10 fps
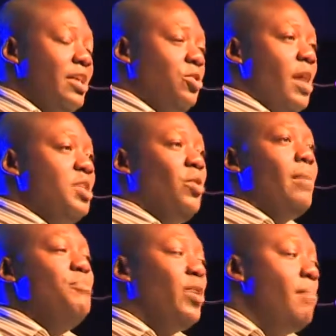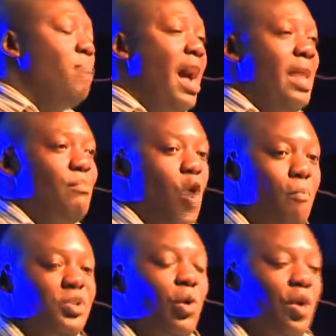So I think you can, you can buy an
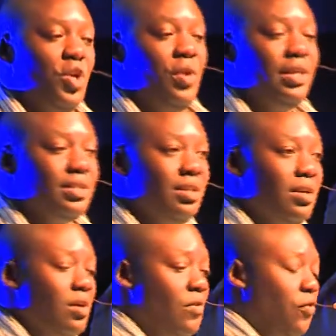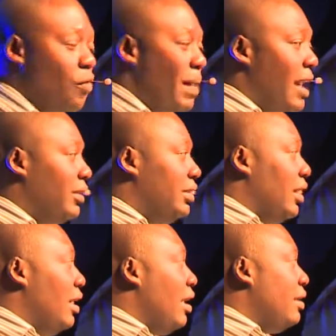M-Kopa solar unit for about uh,